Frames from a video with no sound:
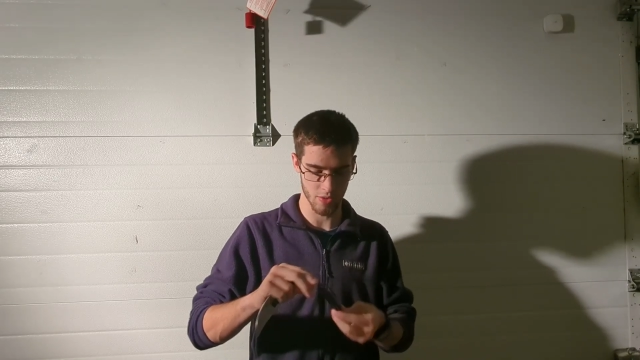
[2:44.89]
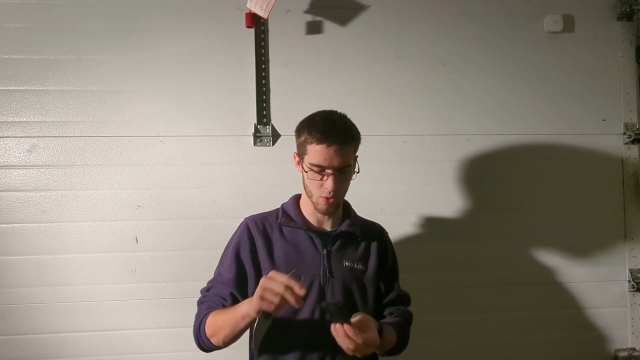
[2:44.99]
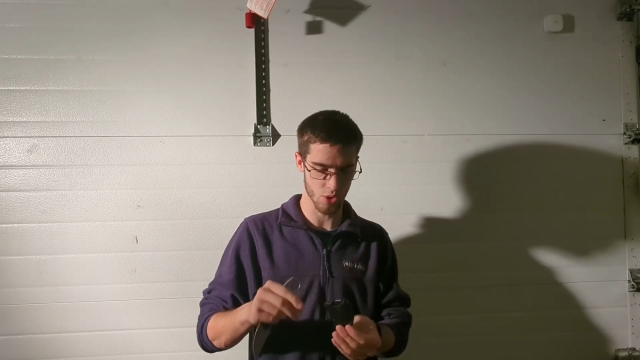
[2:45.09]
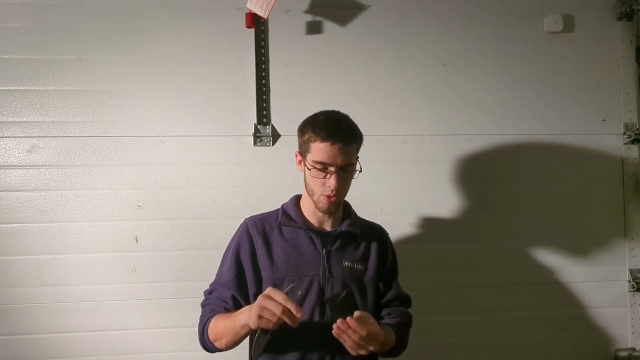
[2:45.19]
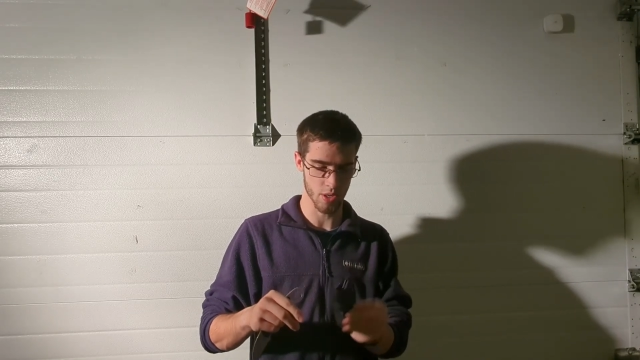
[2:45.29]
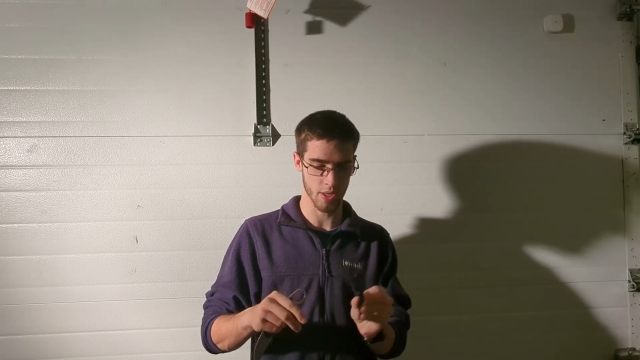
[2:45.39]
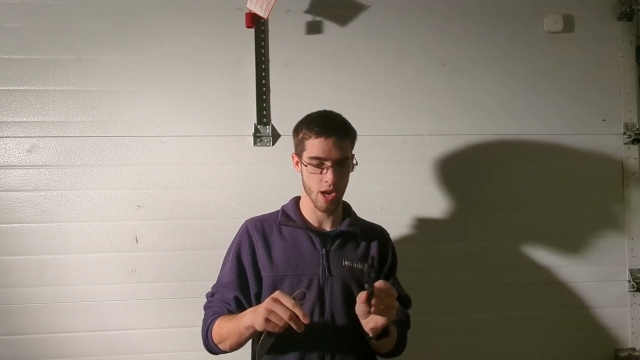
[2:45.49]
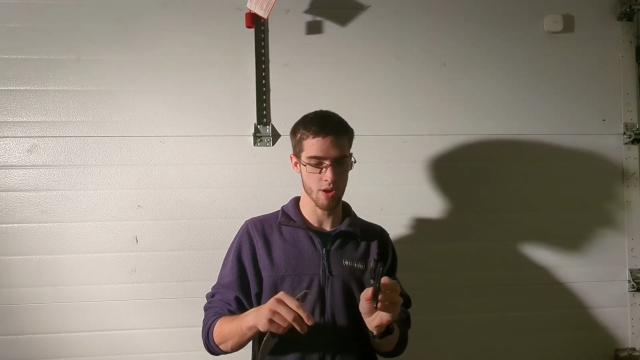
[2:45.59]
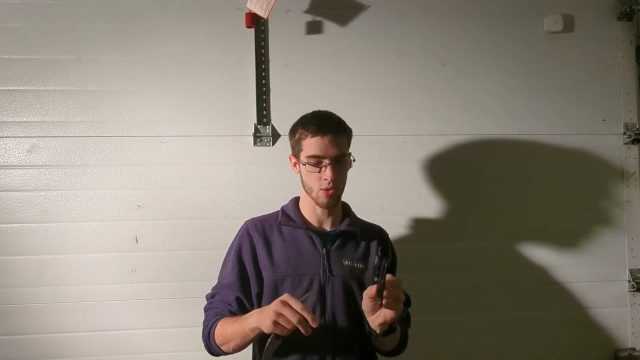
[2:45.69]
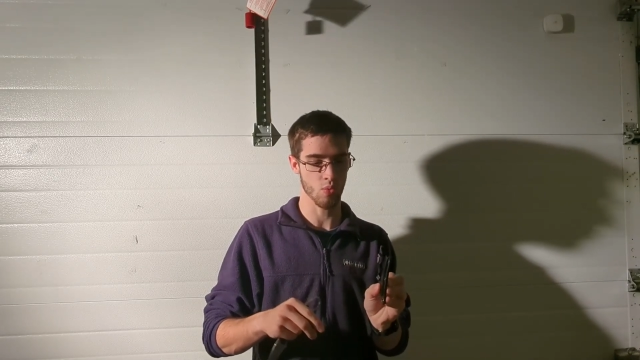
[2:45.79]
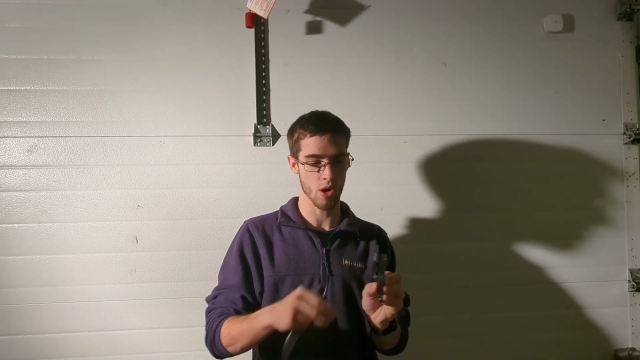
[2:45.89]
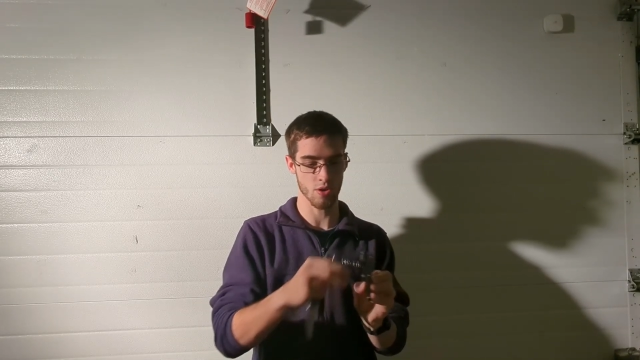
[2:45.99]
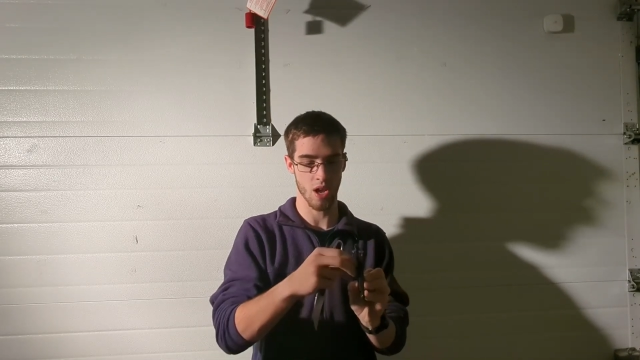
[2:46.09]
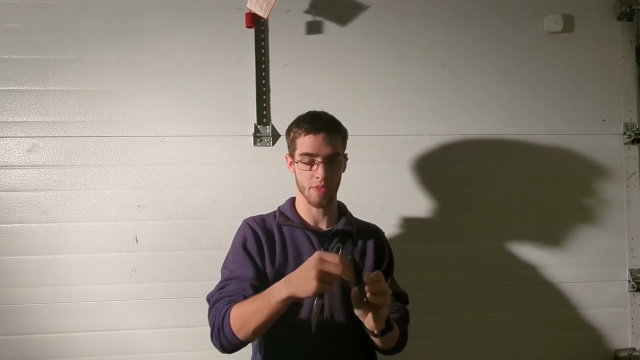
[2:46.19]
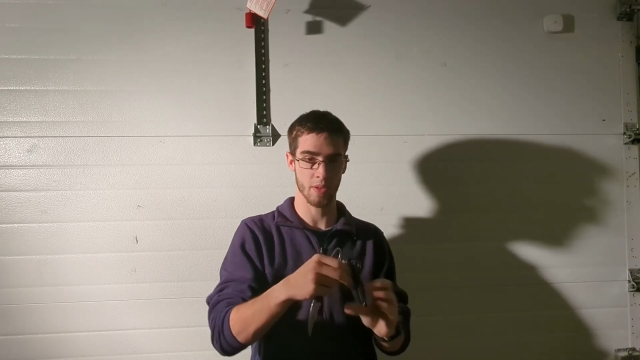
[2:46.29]
of course, you're going to carry it weird
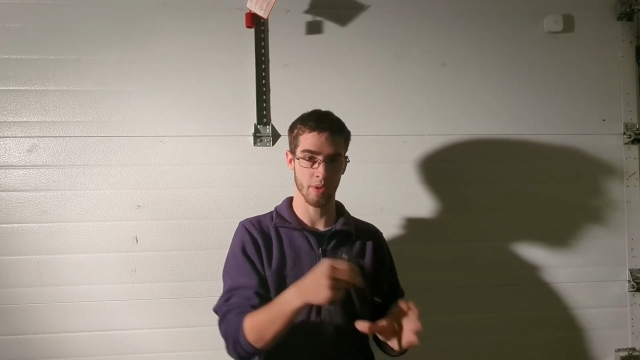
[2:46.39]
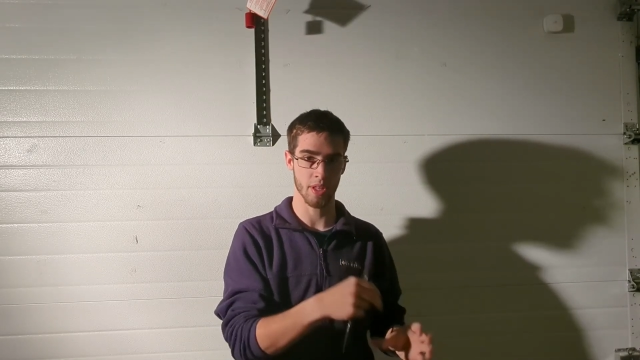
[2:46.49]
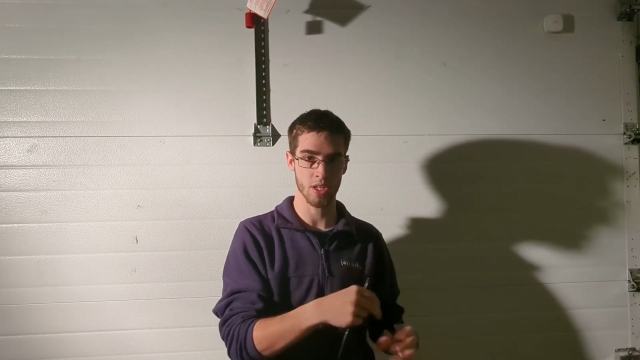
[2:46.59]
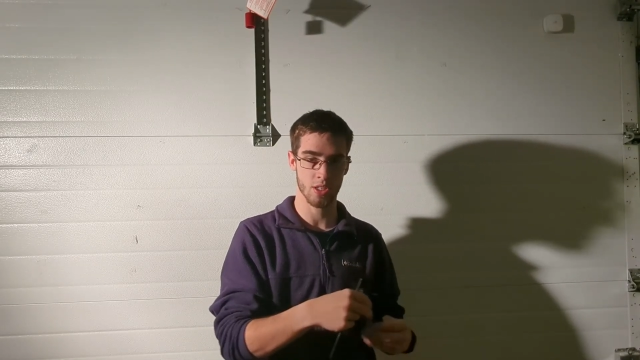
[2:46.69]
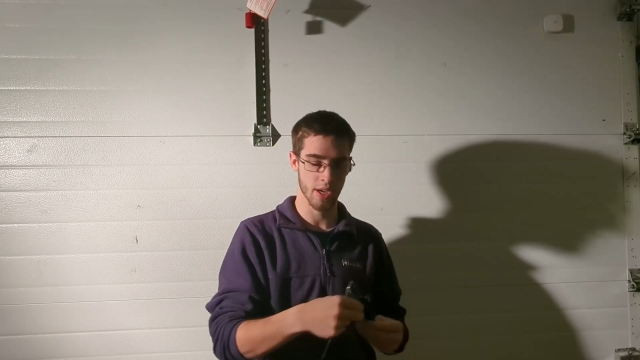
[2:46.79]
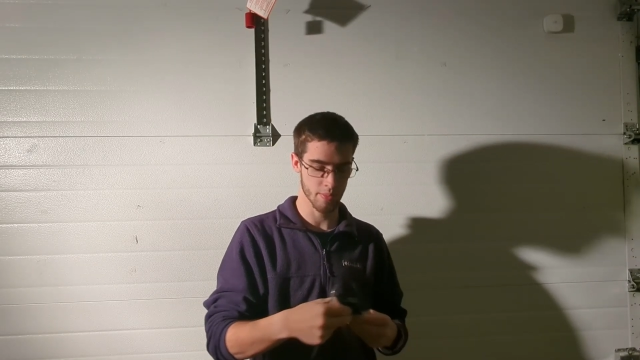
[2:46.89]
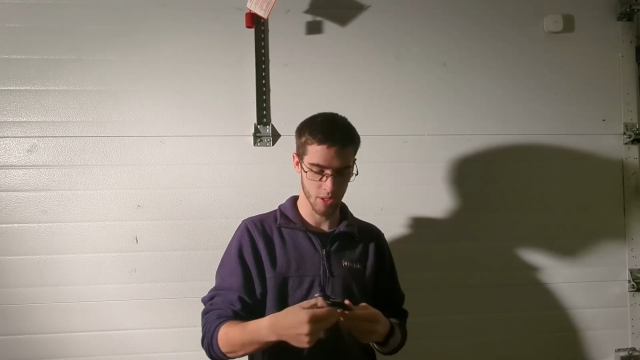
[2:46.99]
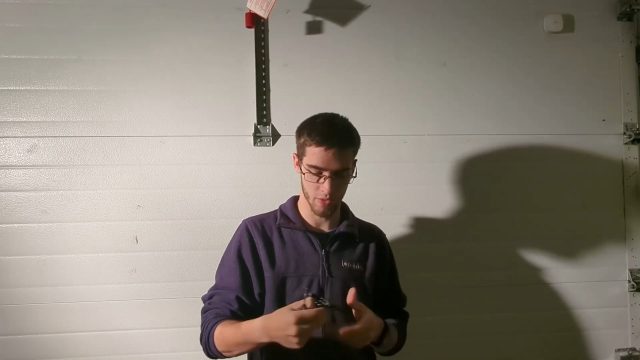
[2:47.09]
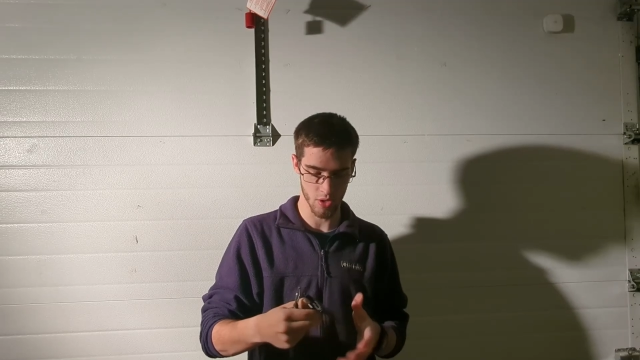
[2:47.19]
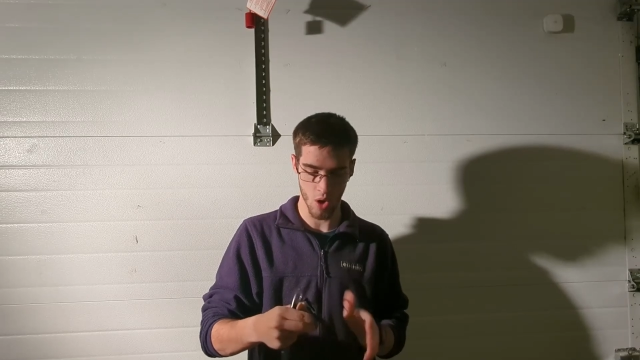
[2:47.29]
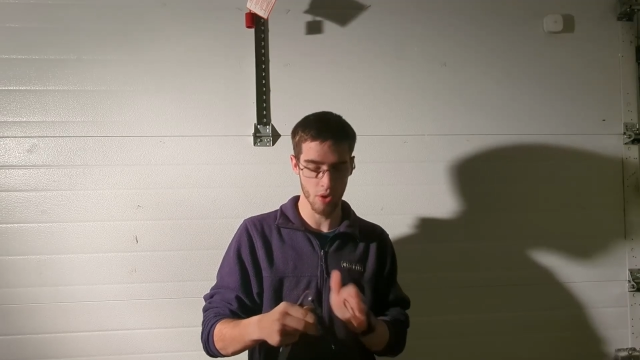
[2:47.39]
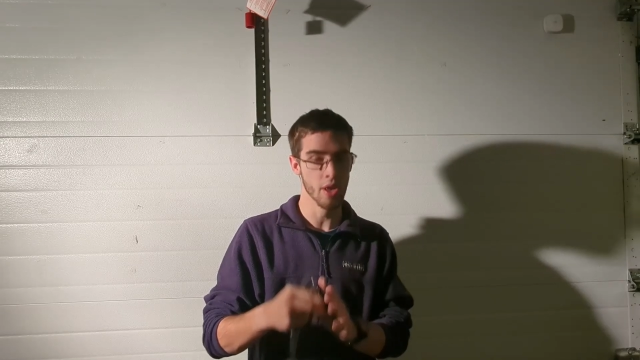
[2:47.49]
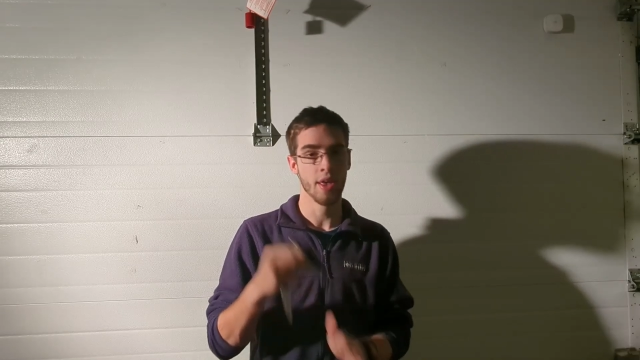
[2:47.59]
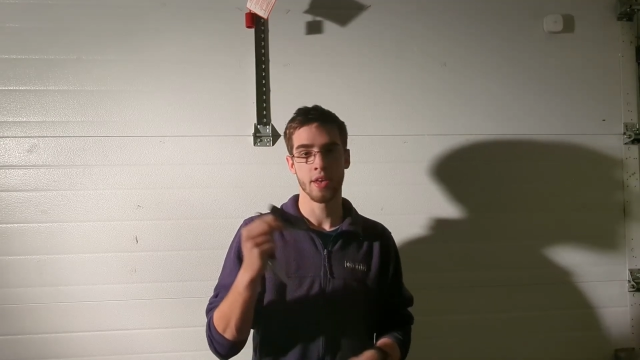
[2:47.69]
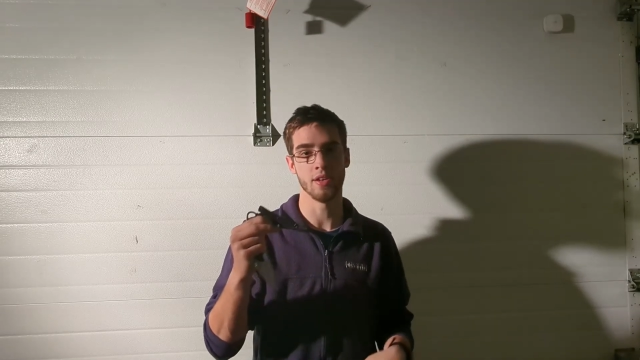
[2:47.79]
and have to come on the inside, but if you don't,
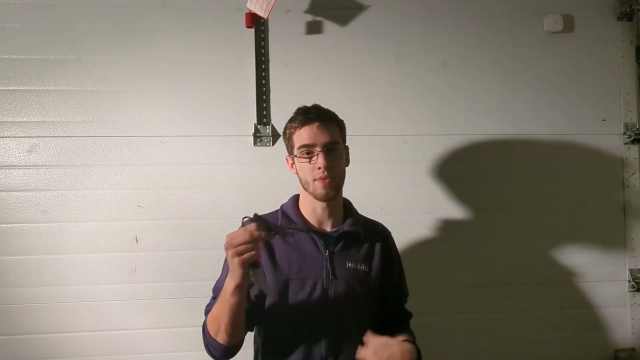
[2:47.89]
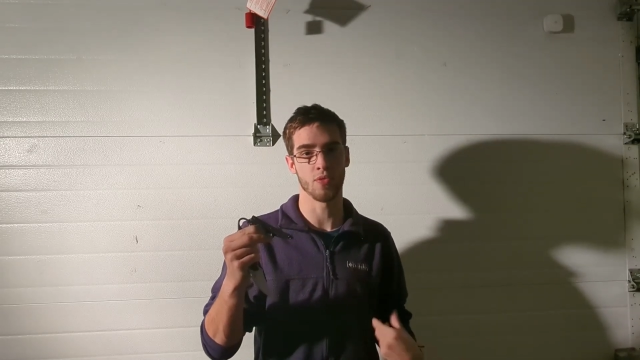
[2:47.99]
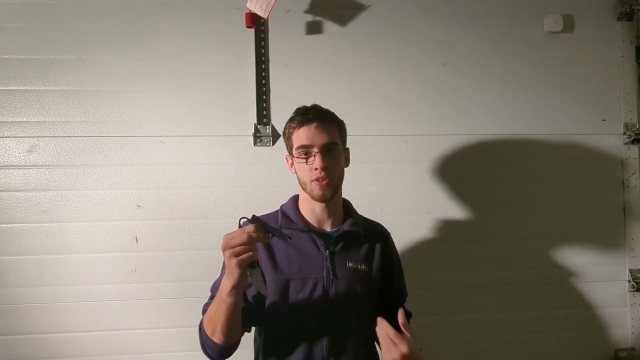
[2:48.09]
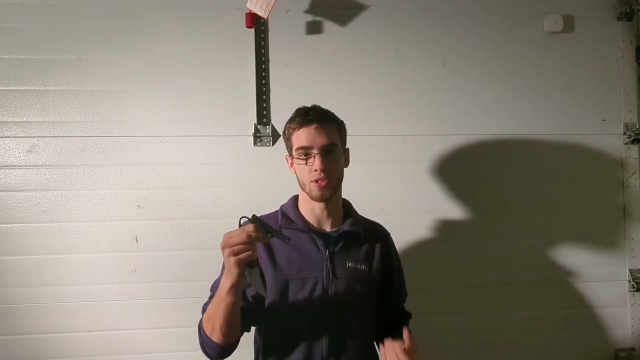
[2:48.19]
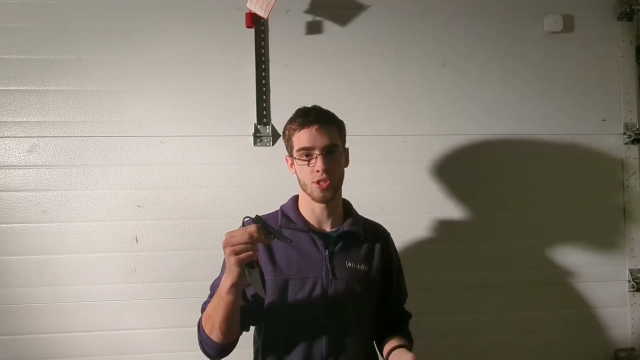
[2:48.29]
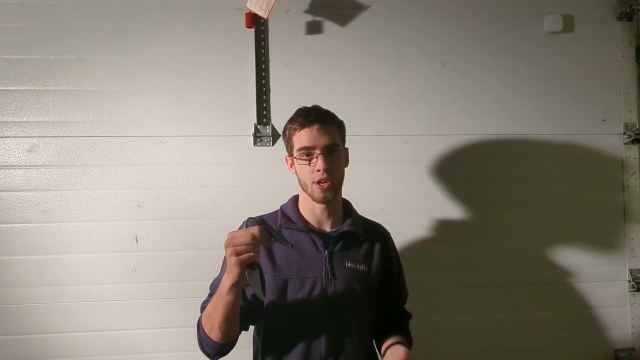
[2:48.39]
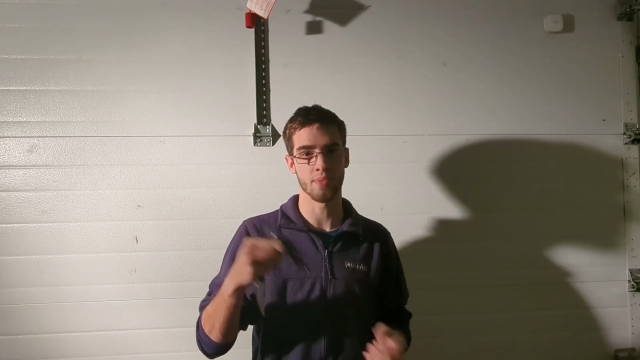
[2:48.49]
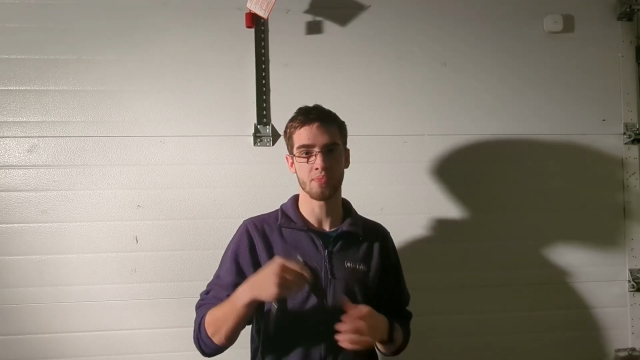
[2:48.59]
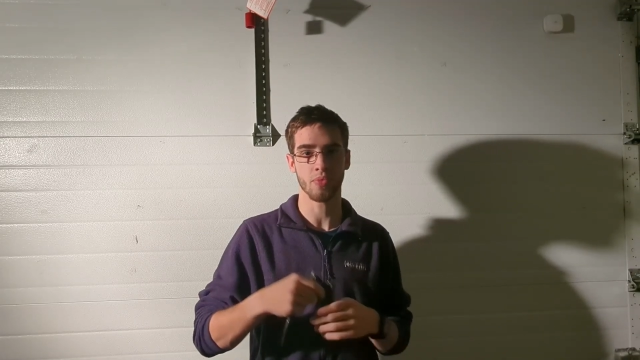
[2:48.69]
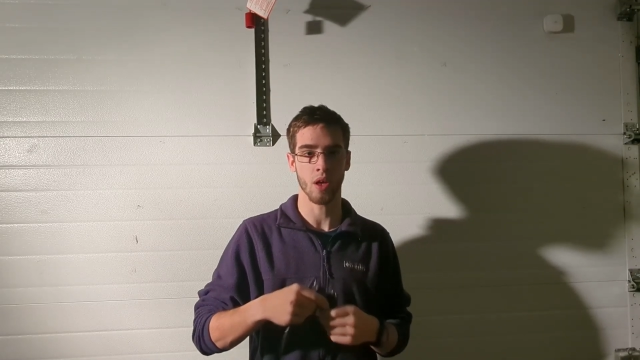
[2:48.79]
you never feel it's there.